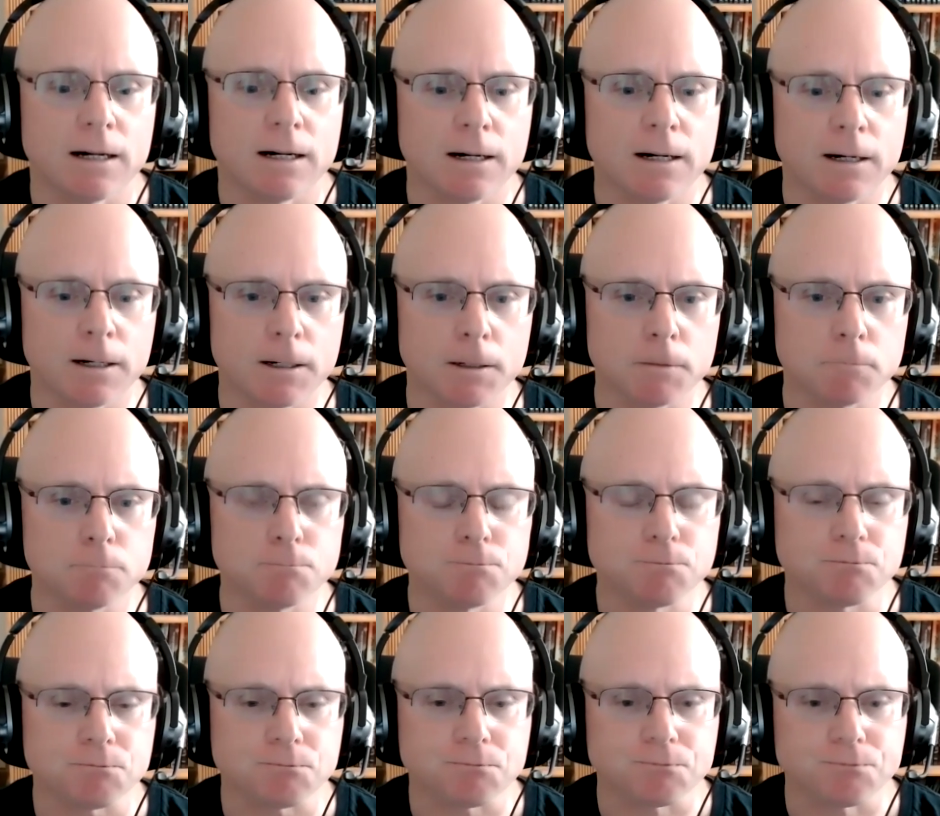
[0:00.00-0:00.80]

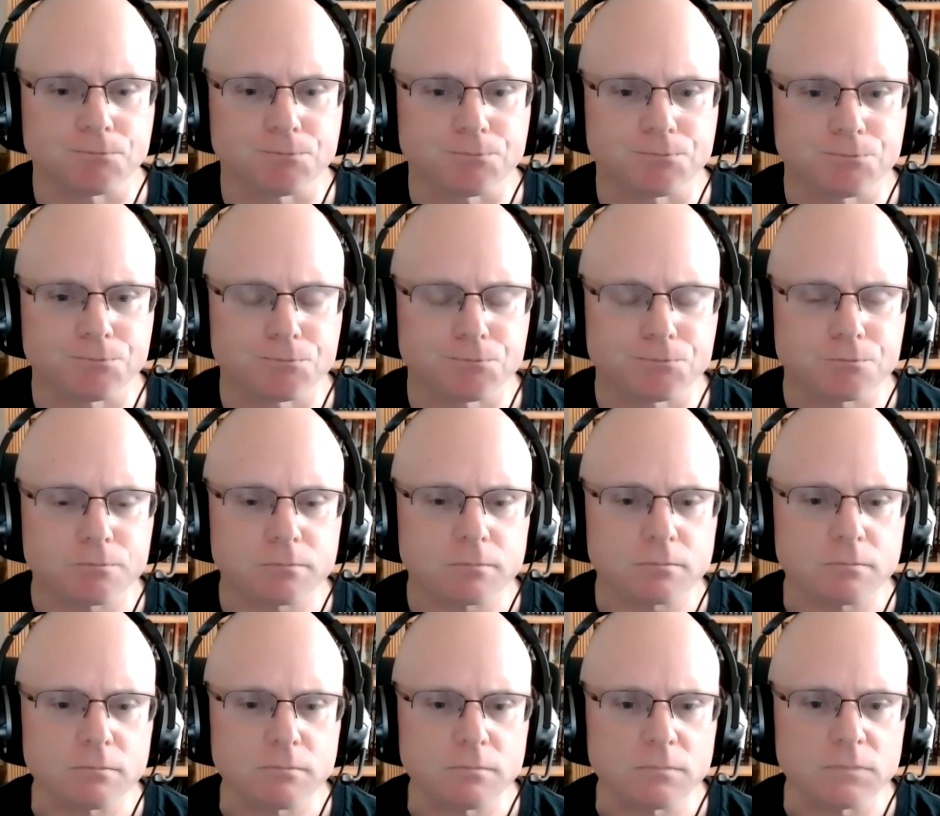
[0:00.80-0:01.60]
Um,
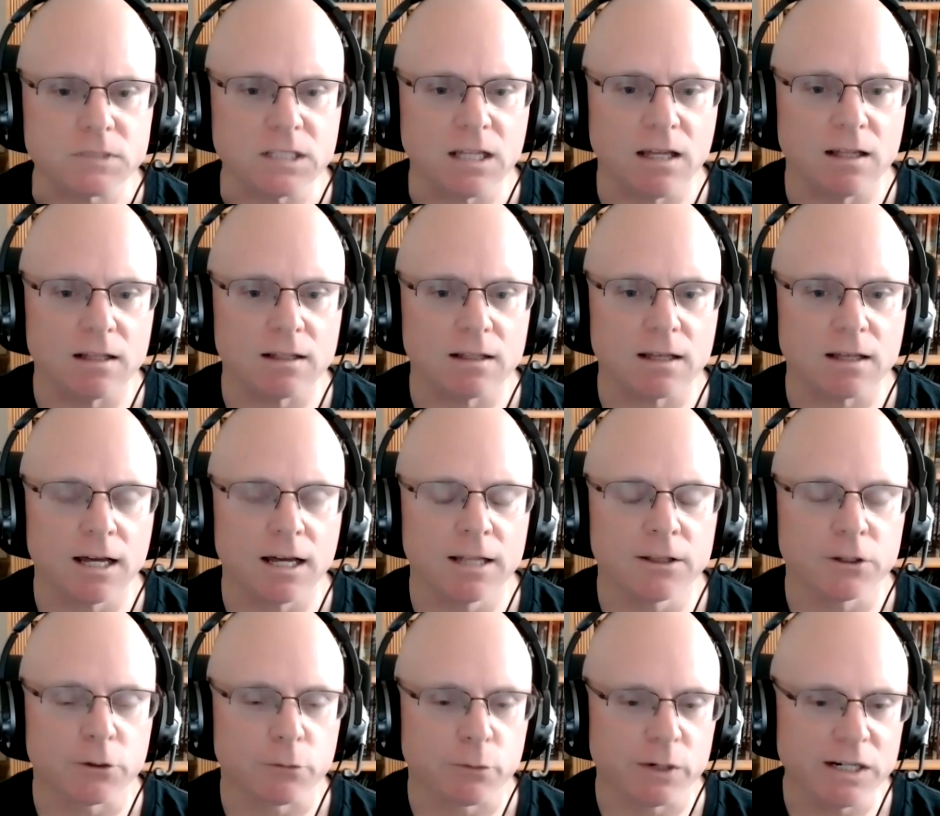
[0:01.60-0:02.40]

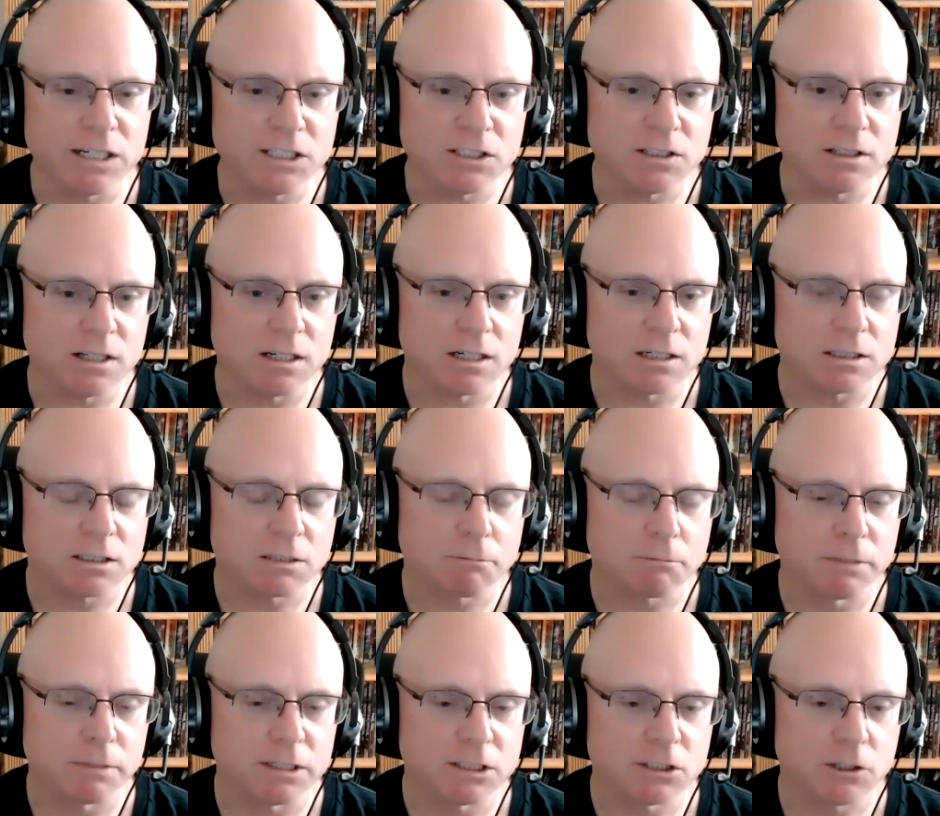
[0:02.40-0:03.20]
and the reason that
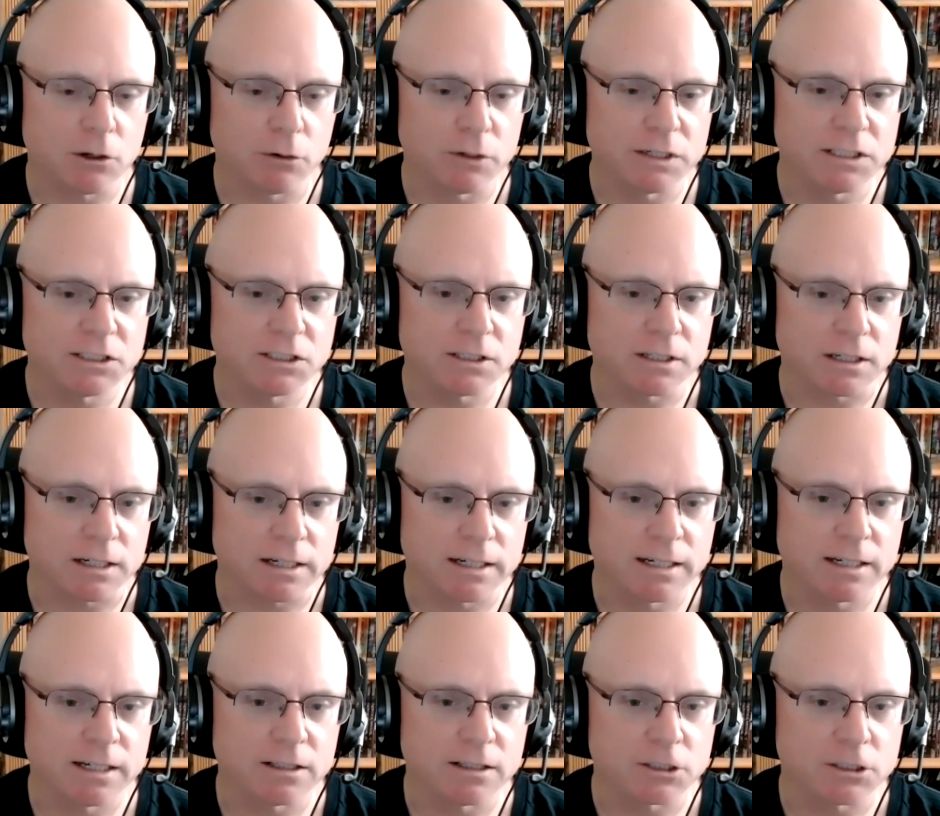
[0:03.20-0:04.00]
it's be so easy to
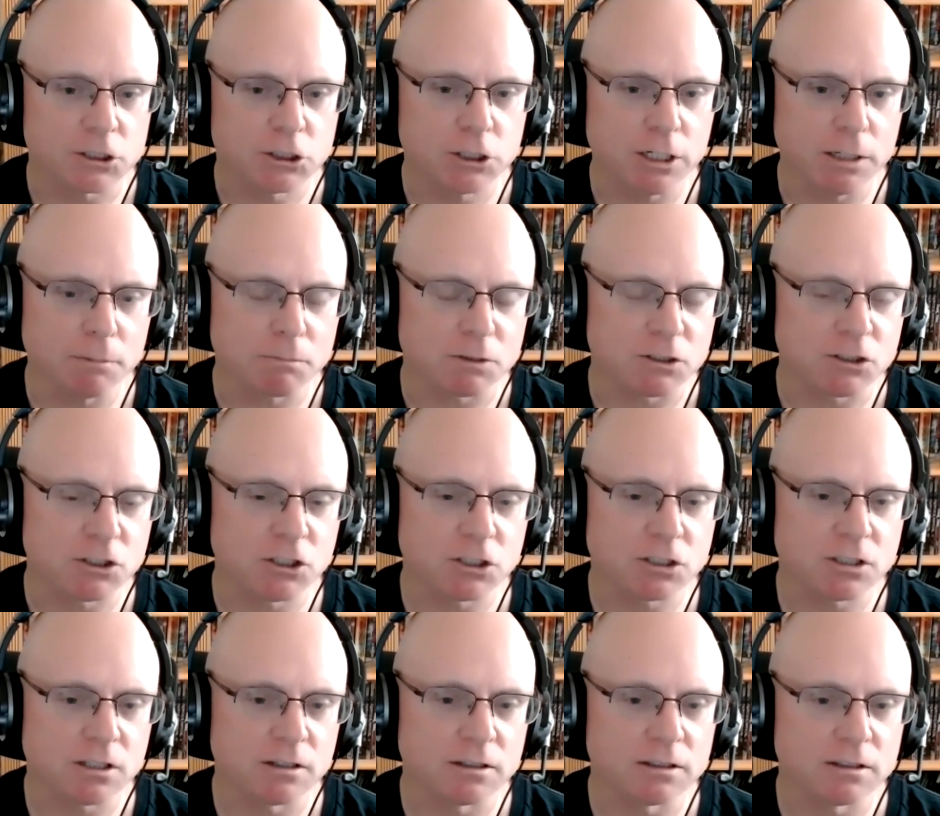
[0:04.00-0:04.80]
kill a ship is
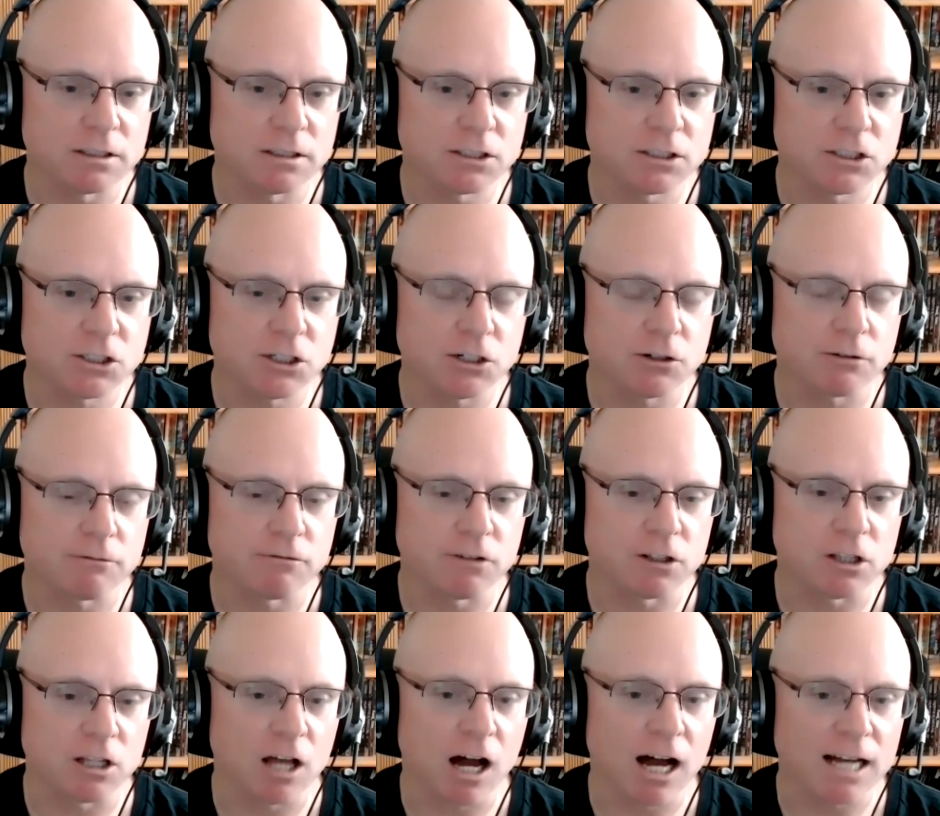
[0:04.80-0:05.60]
just the sheer
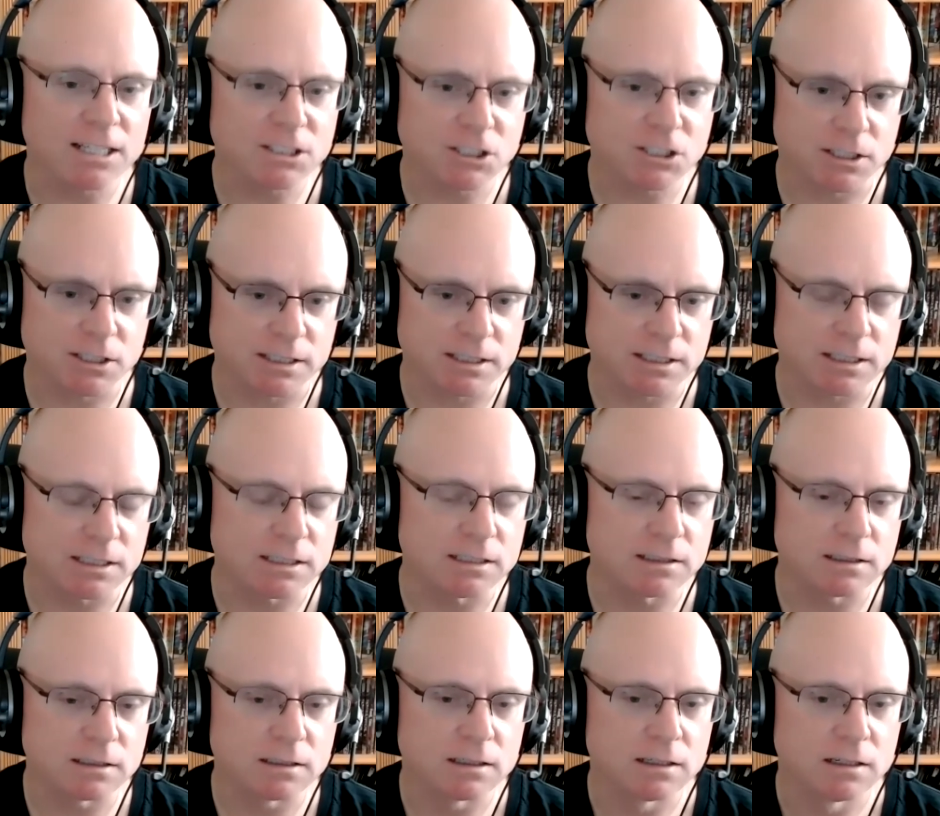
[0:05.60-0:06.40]

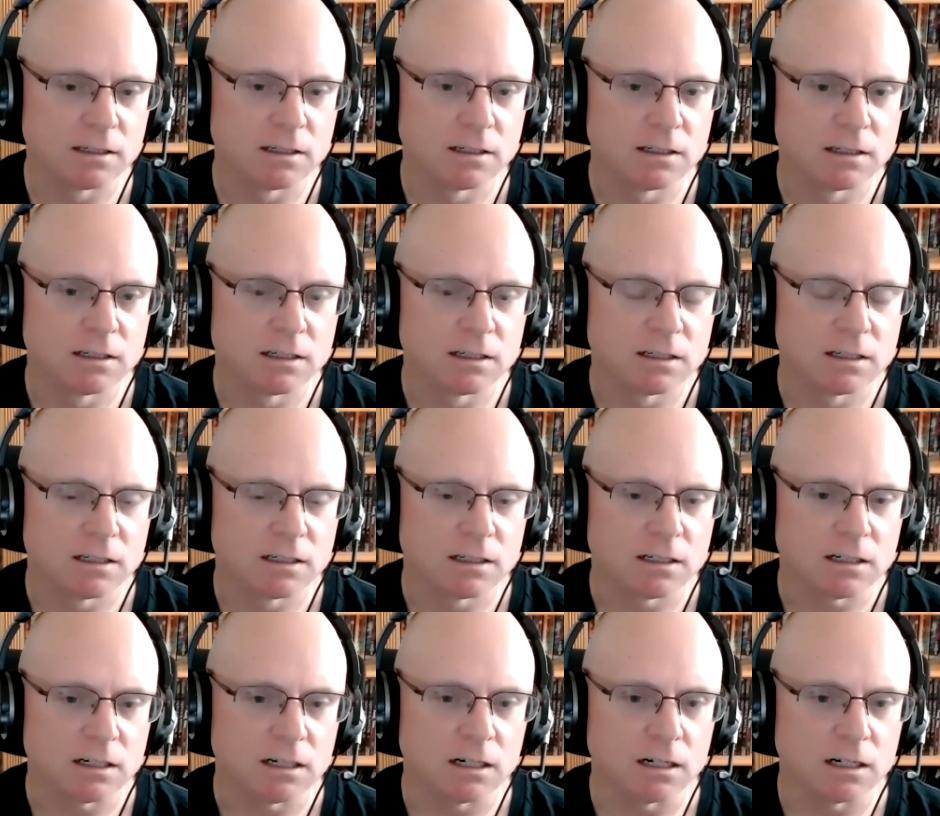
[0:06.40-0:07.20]
velocity
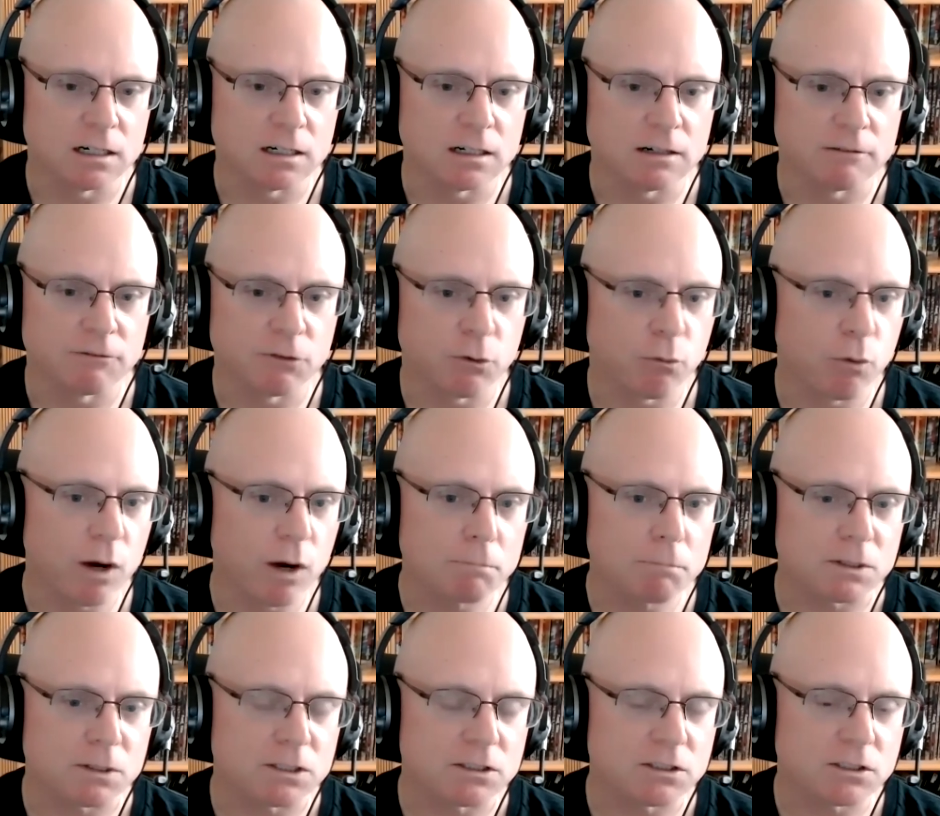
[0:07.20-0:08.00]
of the
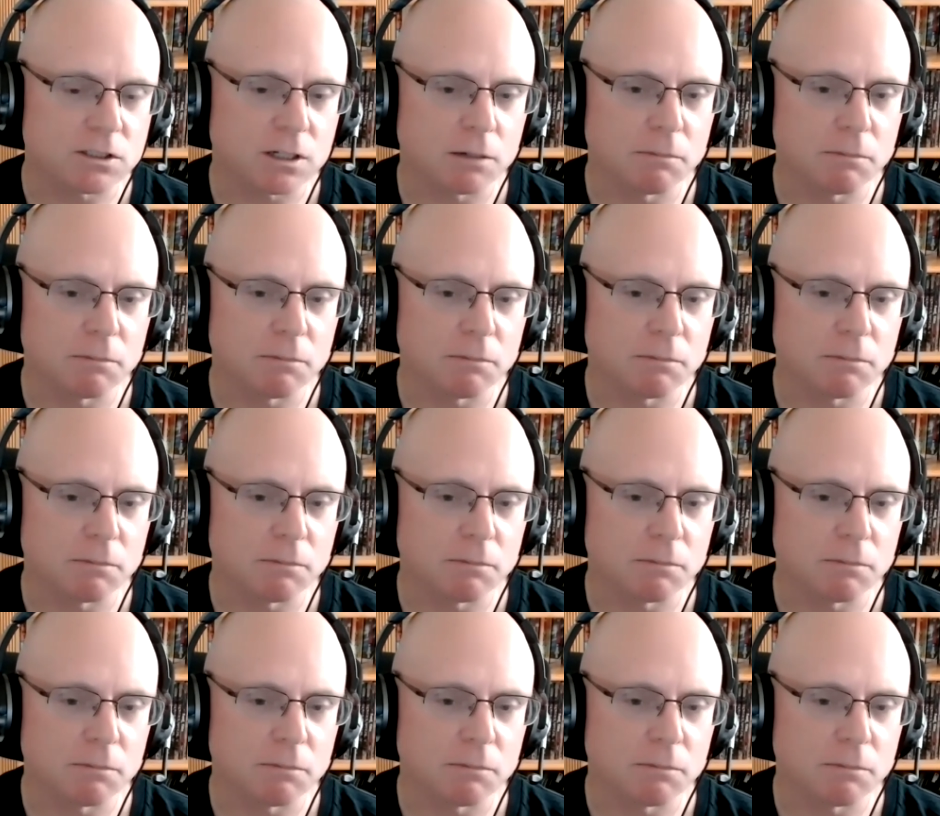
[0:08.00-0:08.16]
weapons.